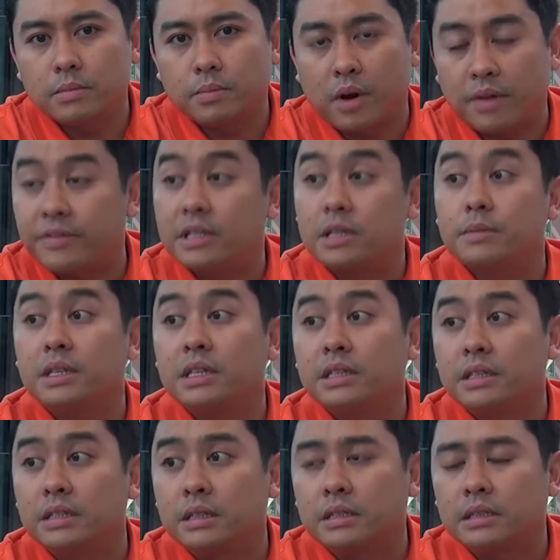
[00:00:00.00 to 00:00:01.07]

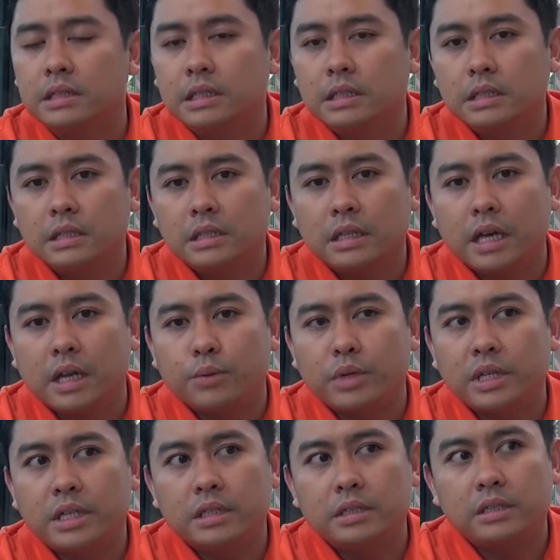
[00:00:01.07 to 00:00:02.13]
profitably, and
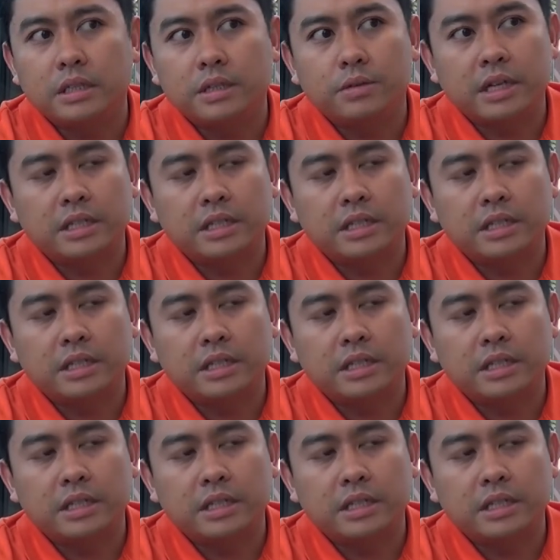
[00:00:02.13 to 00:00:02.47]
with this new